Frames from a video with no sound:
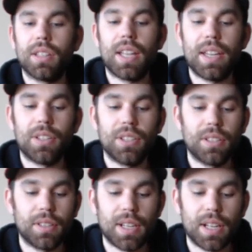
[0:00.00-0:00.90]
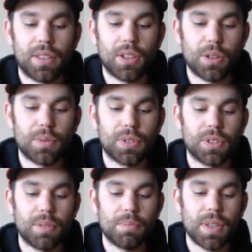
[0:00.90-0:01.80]
lighter than I thought it was
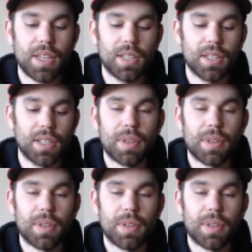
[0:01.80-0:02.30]
going to be.